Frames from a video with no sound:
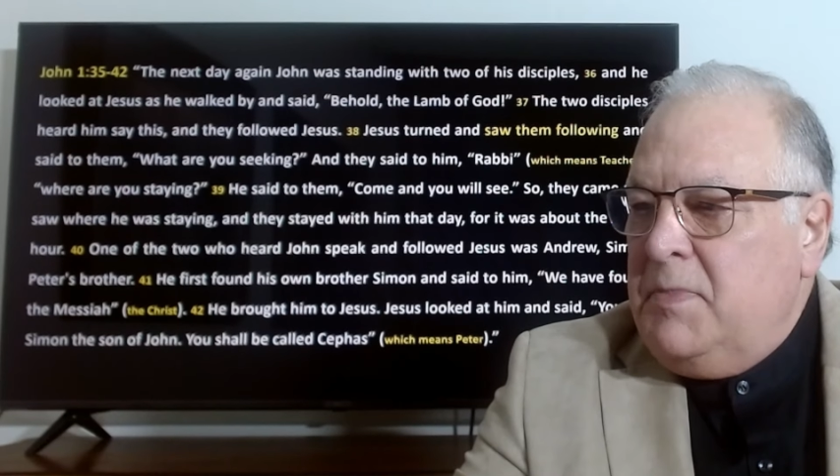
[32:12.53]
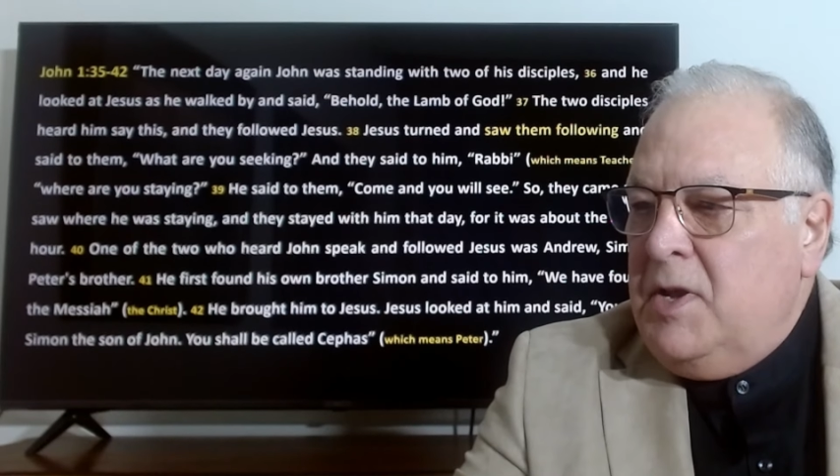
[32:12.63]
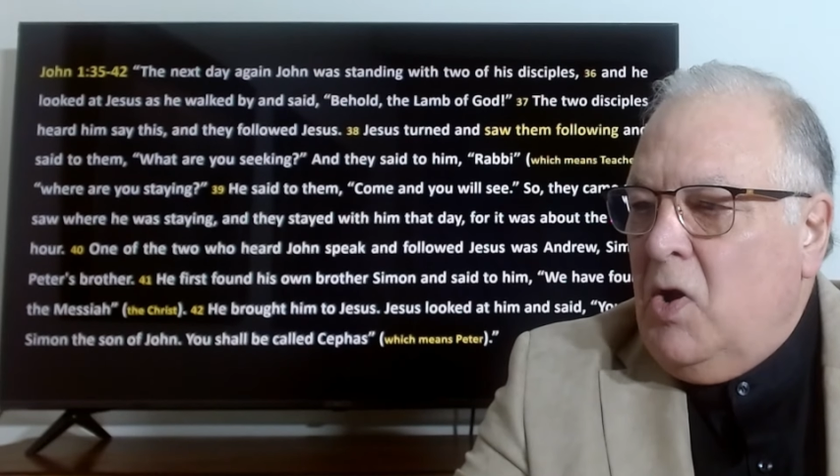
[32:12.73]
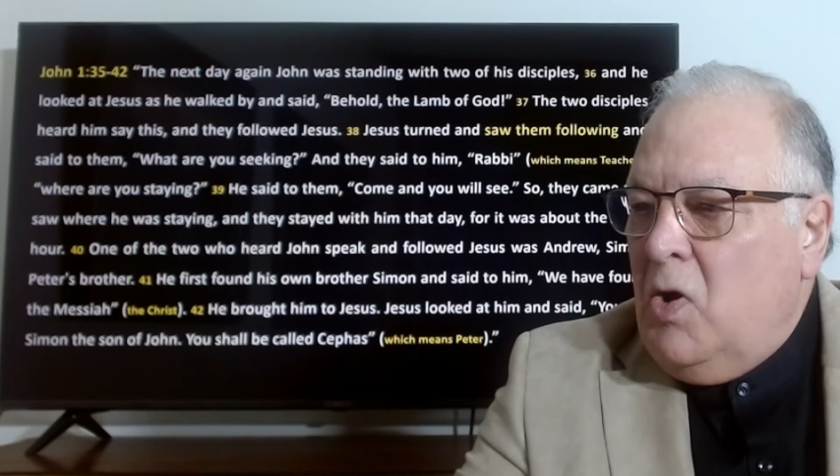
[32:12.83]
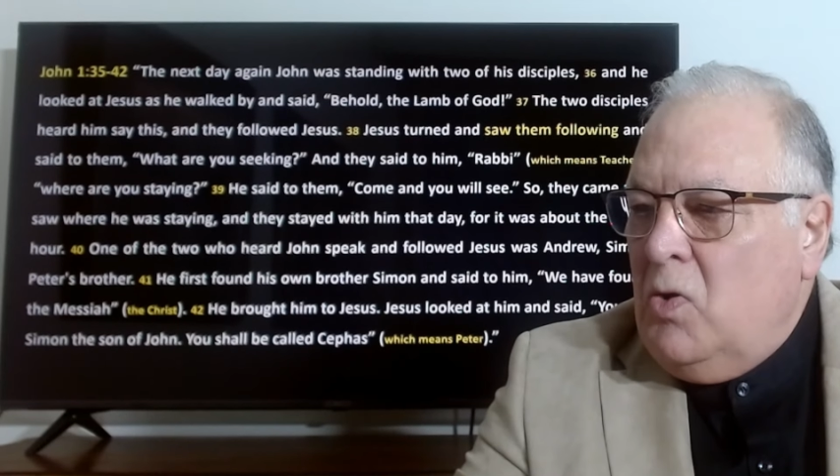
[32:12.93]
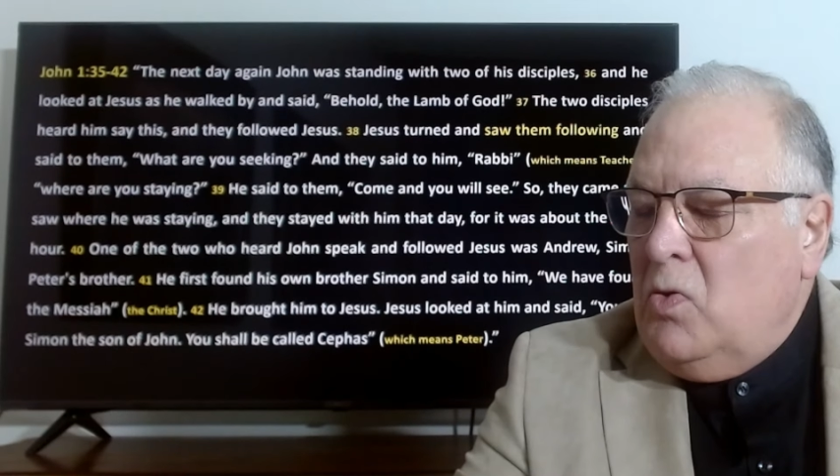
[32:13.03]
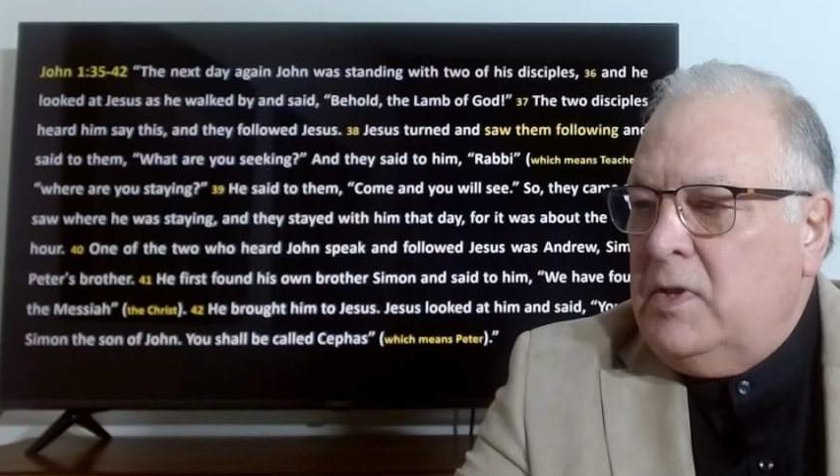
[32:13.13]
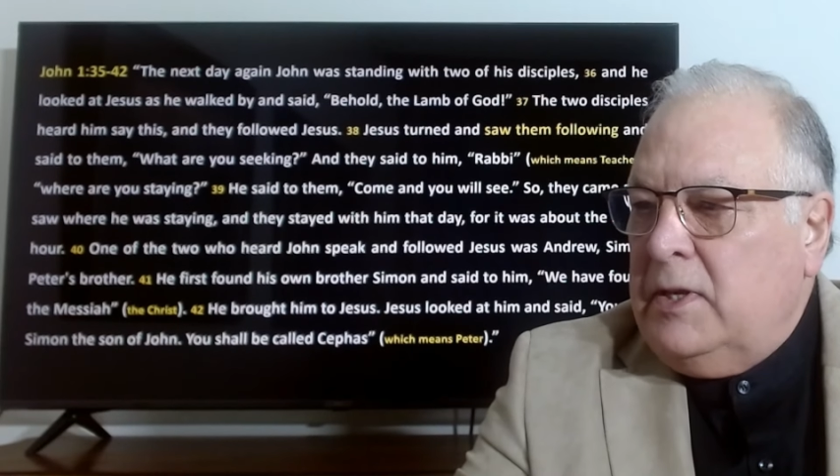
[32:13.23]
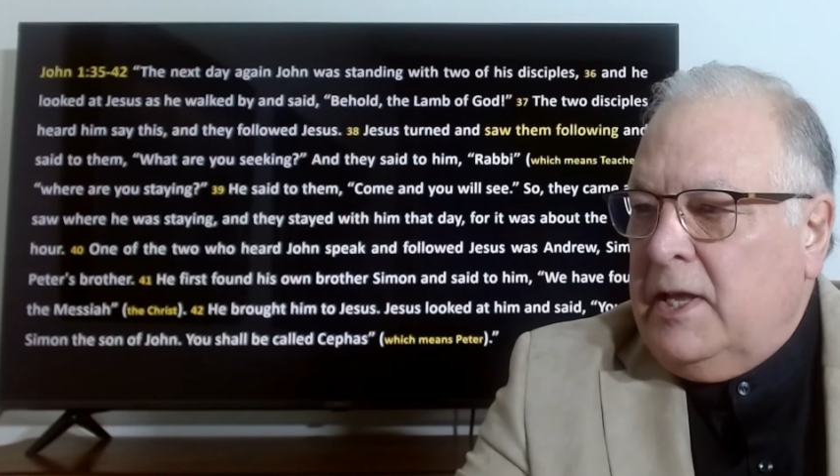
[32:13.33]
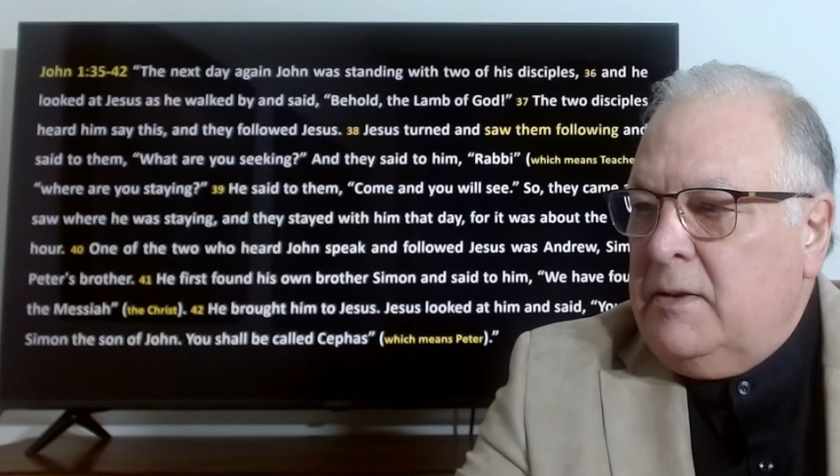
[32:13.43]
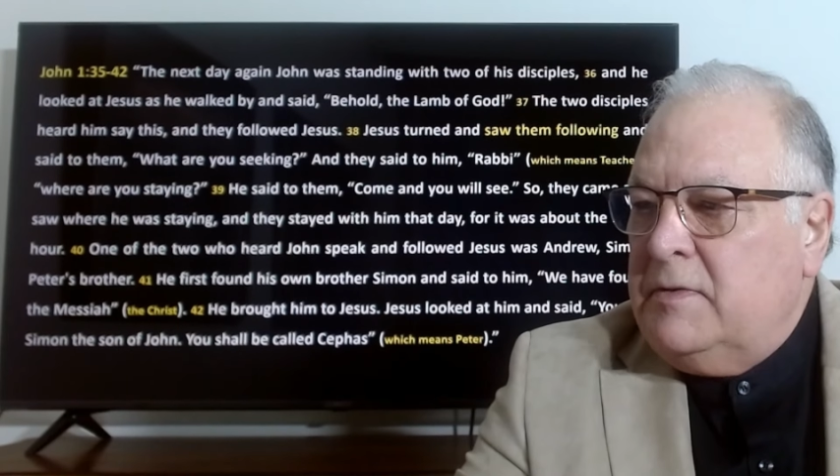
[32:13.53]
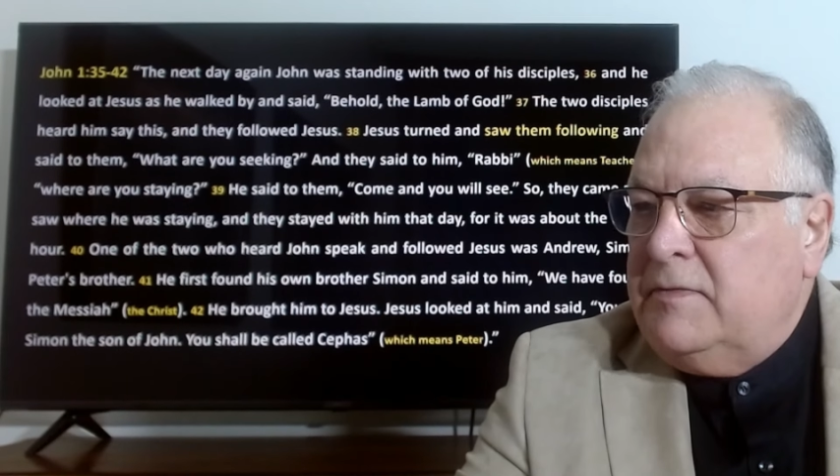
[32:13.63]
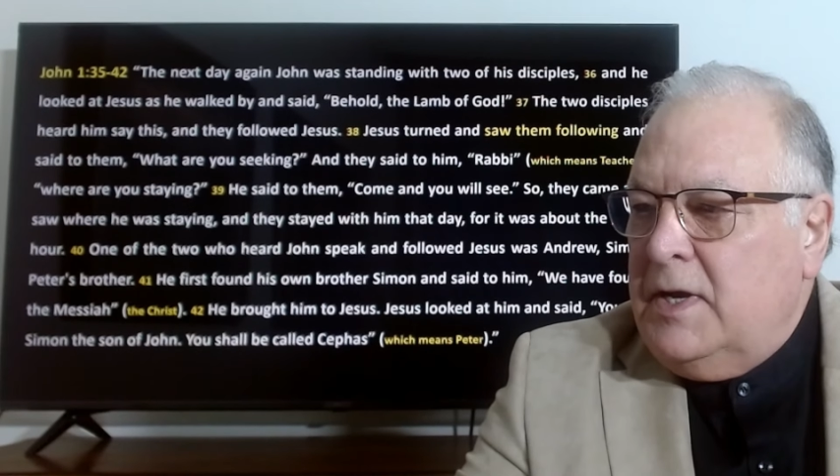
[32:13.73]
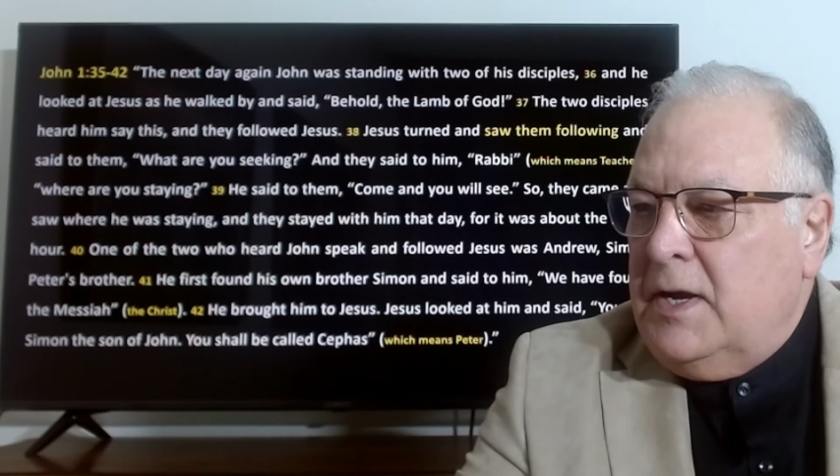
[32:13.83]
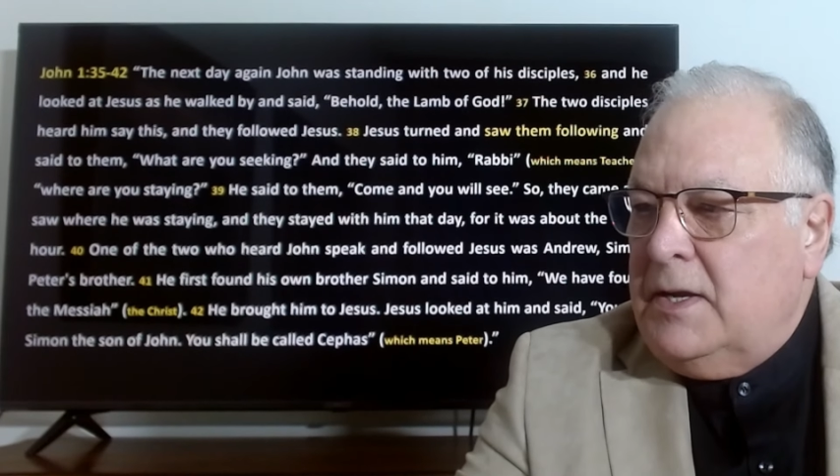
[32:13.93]
Behold the Lamb of
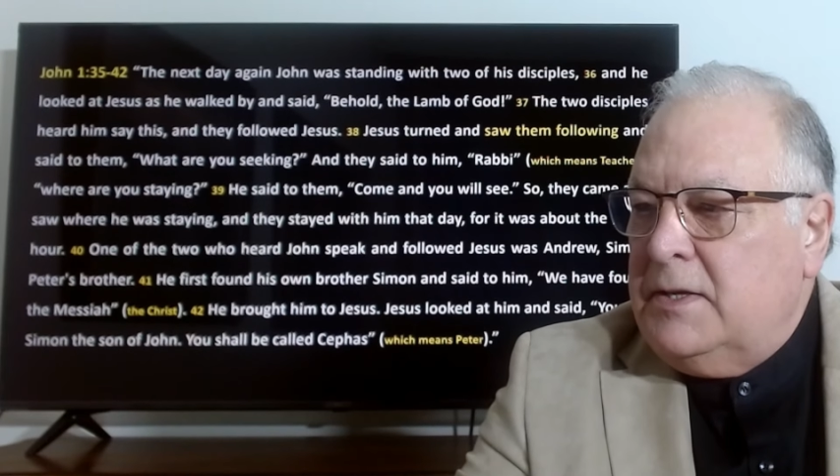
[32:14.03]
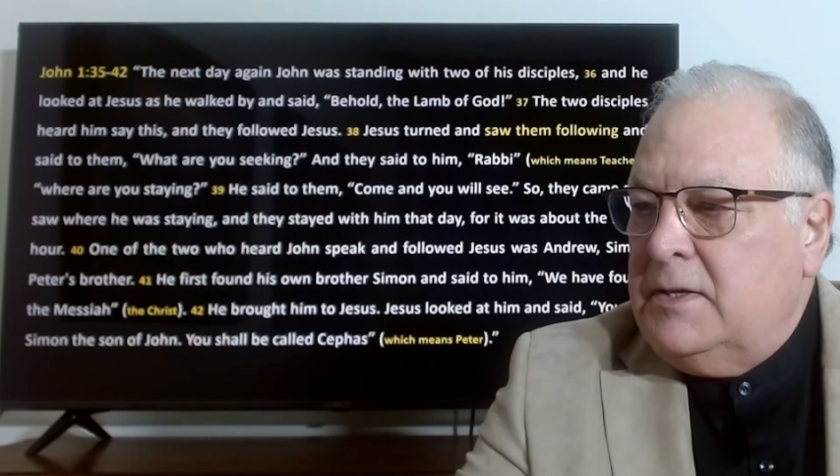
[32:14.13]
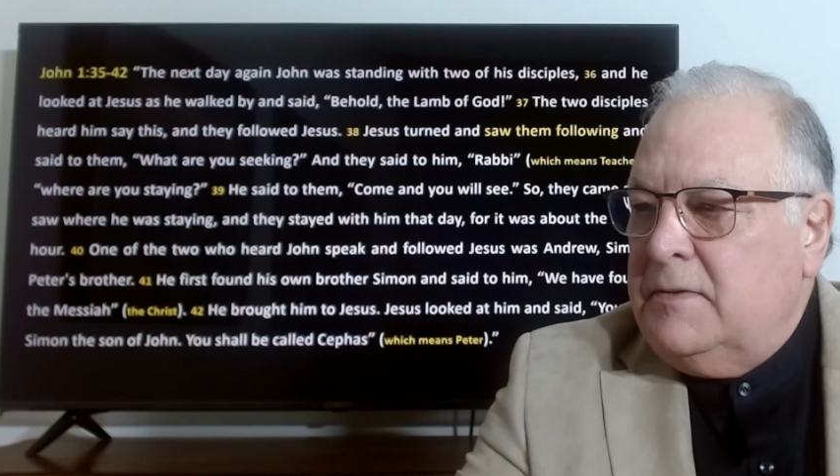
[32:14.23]
God.